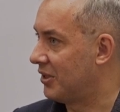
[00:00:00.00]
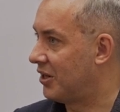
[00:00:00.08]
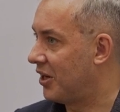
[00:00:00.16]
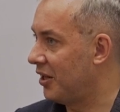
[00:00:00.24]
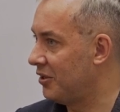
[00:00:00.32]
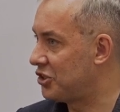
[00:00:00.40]

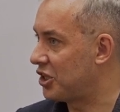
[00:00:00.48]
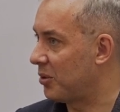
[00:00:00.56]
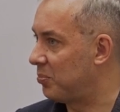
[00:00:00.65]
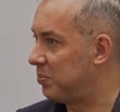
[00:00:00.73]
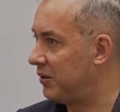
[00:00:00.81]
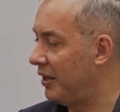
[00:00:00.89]

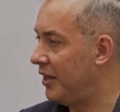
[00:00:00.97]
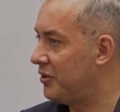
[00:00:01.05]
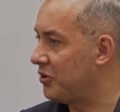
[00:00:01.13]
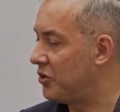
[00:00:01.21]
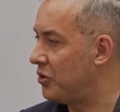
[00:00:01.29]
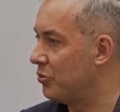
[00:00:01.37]
culture
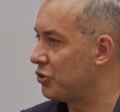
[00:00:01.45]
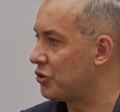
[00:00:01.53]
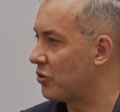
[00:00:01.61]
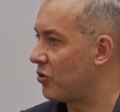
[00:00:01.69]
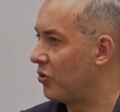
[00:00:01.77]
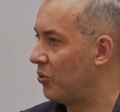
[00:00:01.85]
played a huge
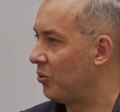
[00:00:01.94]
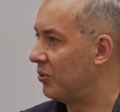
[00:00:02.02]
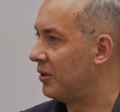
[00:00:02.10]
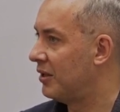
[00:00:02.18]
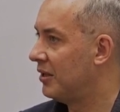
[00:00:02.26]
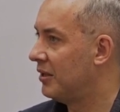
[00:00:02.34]

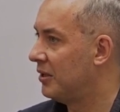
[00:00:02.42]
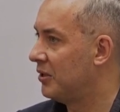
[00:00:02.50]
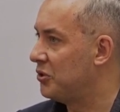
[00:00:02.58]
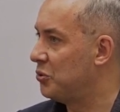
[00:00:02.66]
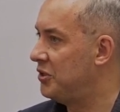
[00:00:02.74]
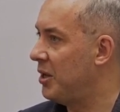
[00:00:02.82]
role
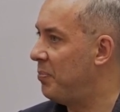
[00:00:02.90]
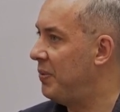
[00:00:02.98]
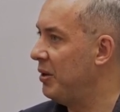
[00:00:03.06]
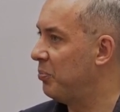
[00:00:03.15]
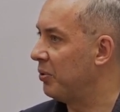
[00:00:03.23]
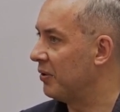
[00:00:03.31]
to the
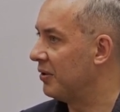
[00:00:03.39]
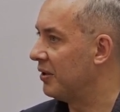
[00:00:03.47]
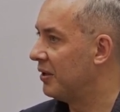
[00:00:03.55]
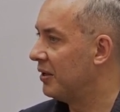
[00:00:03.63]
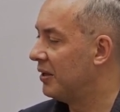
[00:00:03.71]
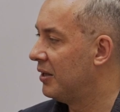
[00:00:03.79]

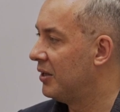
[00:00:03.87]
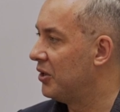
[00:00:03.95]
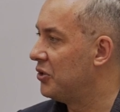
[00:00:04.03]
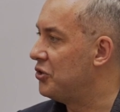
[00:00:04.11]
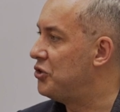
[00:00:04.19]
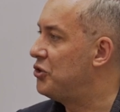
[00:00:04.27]
people
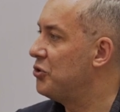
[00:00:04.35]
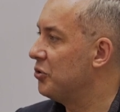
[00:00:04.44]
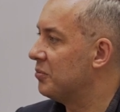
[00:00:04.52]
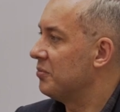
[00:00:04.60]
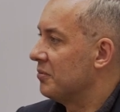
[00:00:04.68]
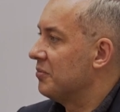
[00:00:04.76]

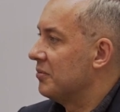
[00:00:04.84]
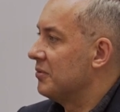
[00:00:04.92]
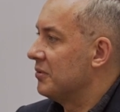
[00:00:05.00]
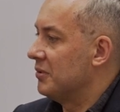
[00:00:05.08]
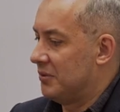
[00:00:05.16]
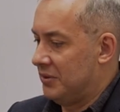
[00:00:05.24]
to
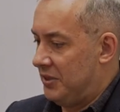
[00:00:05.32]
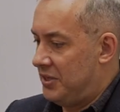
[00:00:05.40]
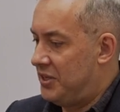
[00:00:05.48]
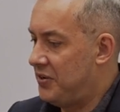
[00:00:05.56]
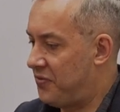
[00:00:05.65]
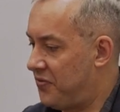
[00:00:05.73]

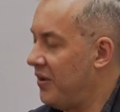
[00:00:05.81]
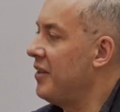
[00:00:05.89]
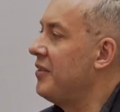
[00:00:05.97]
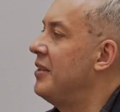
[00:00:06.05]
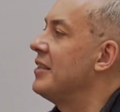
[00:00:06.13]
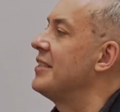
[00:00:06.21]

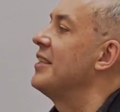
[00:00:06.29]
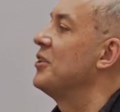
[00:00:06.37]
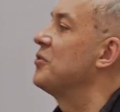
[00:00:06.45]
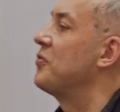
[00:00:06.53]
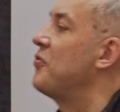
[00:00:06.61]
defend the sense of